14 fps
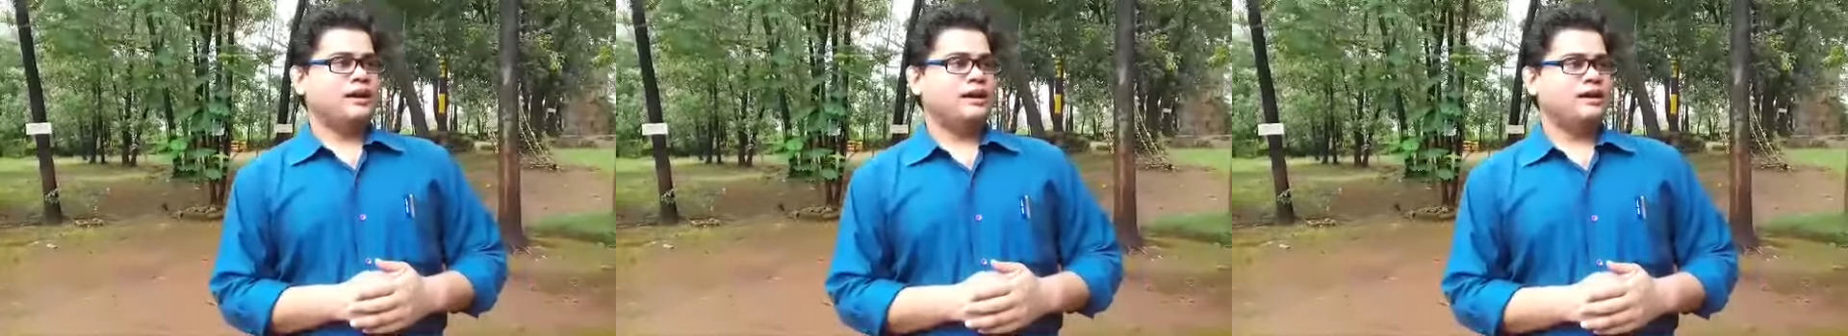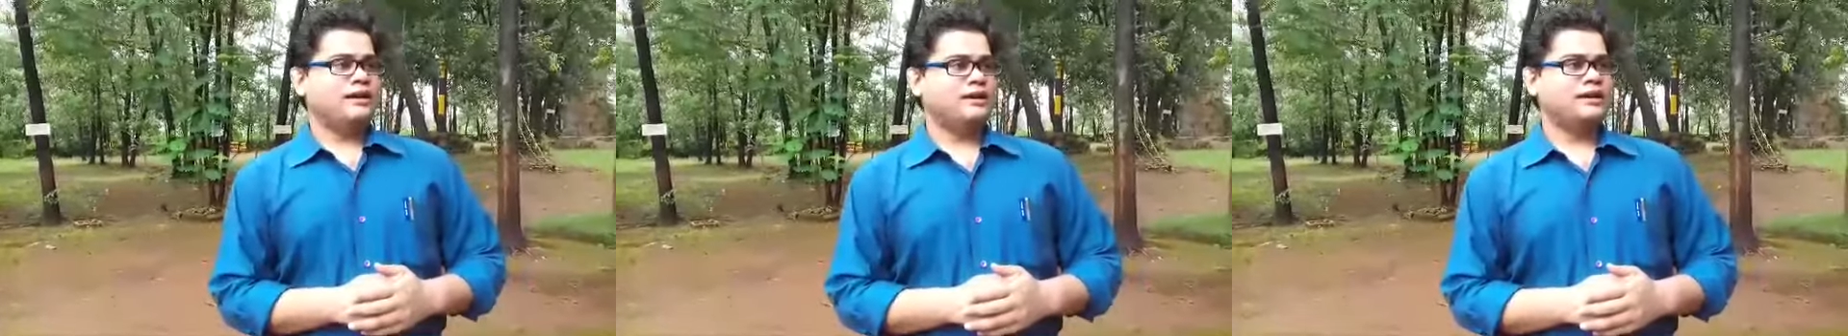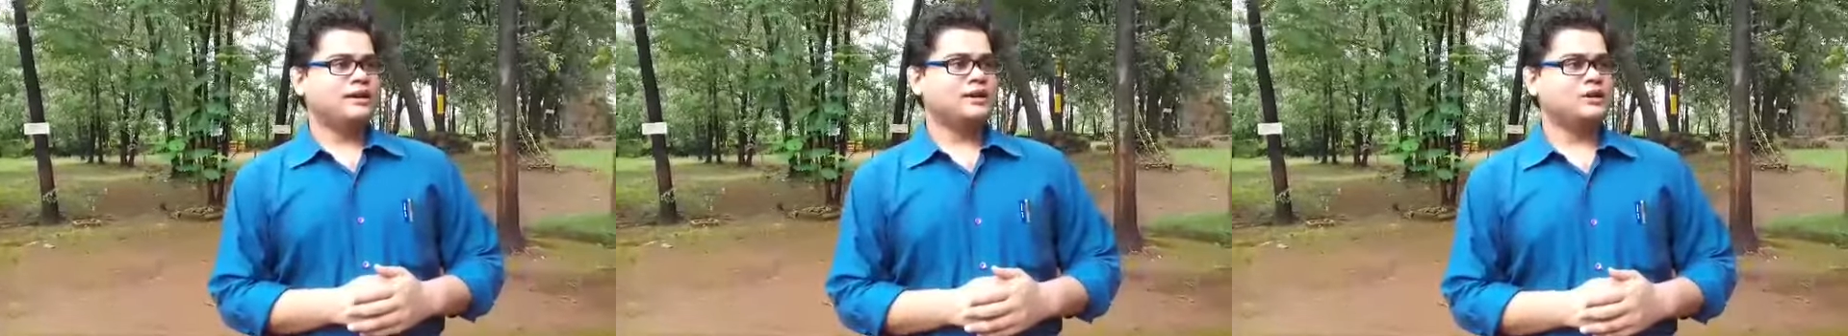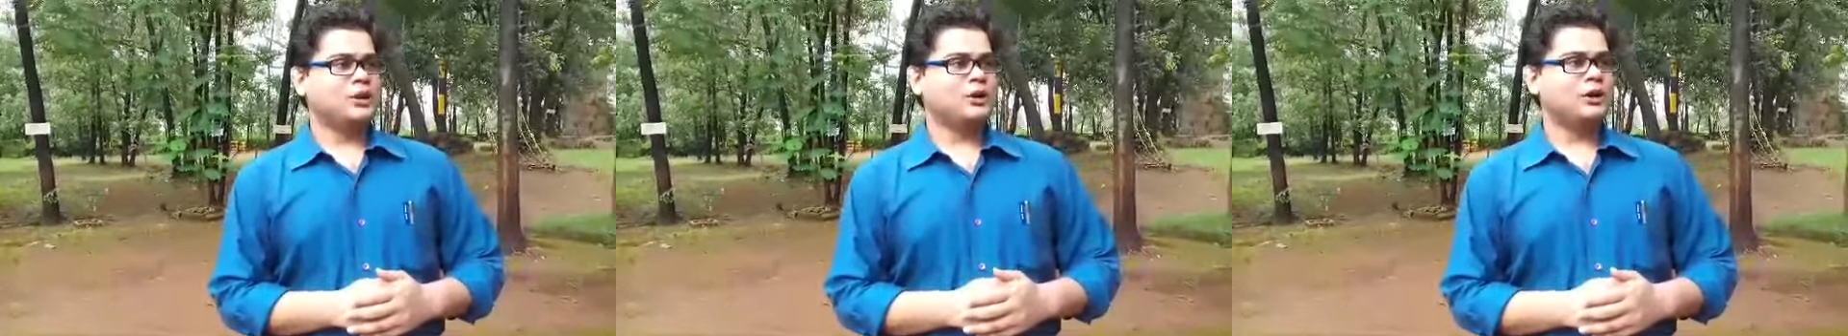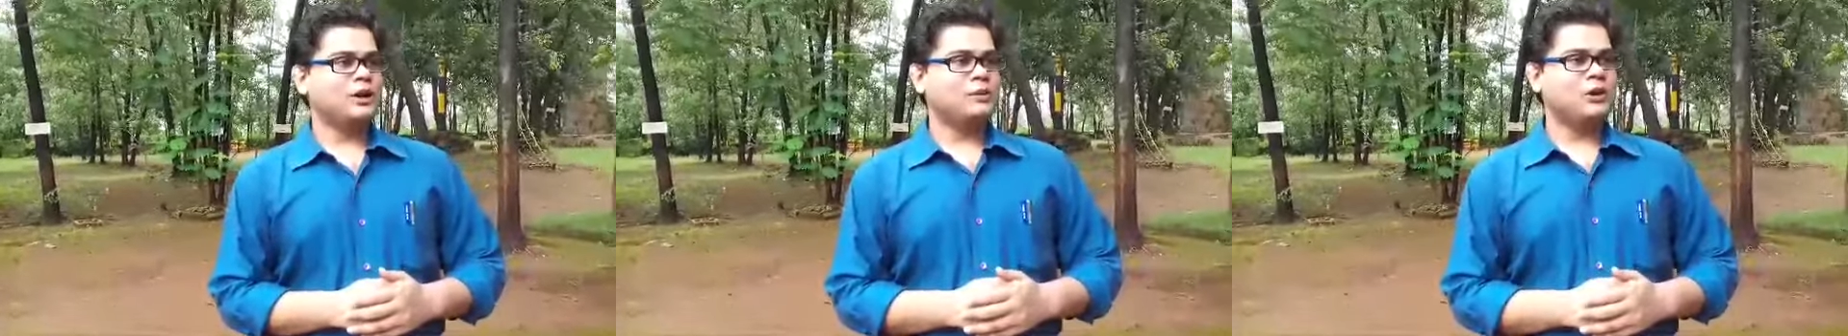Uh,
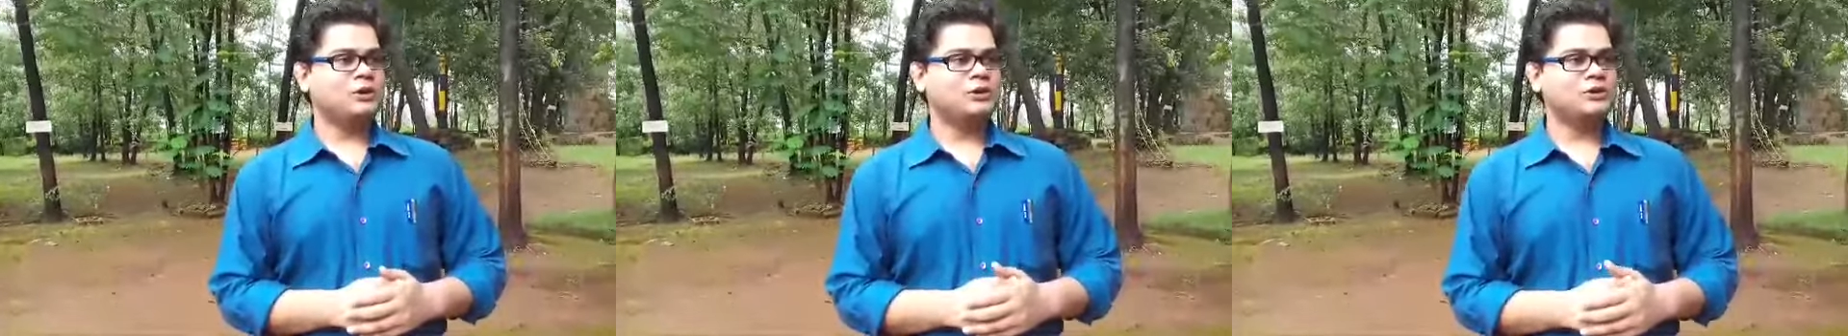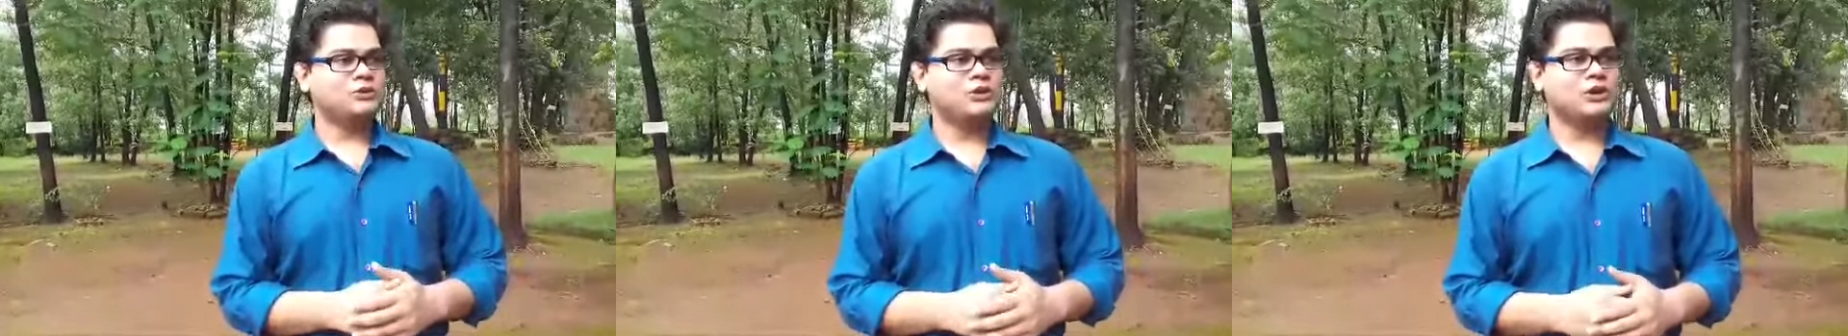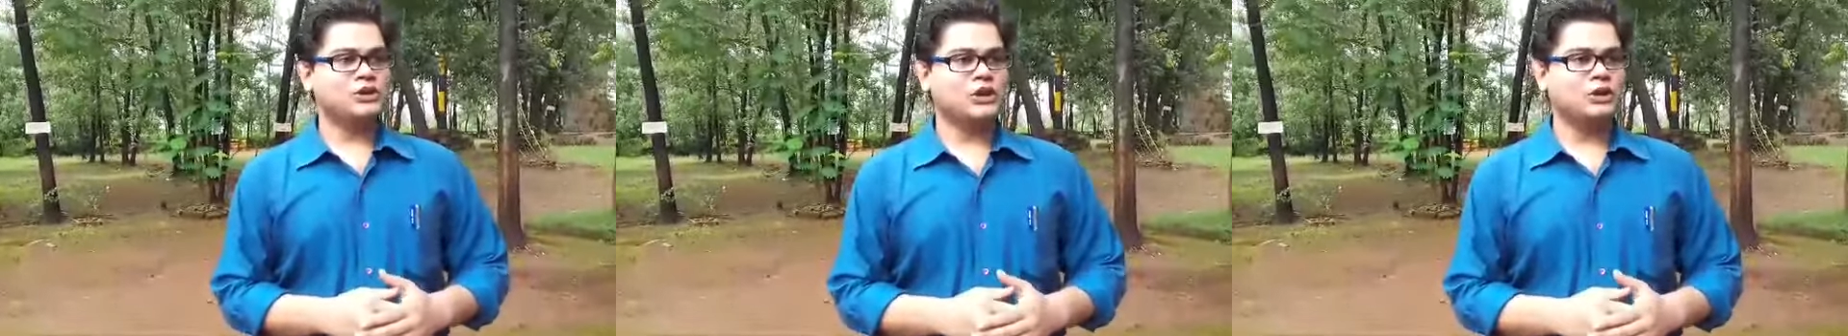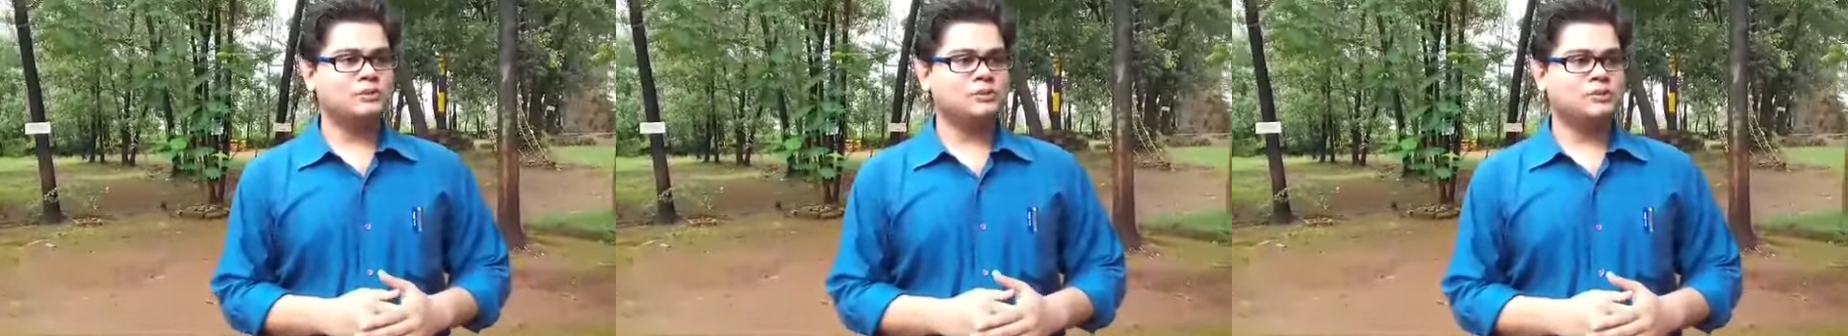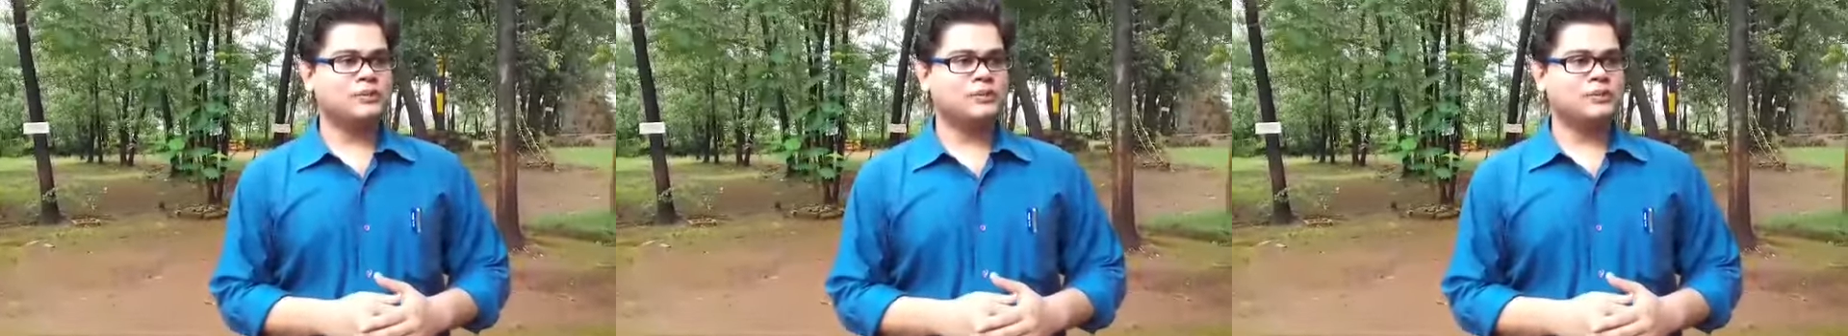talking about this workshop,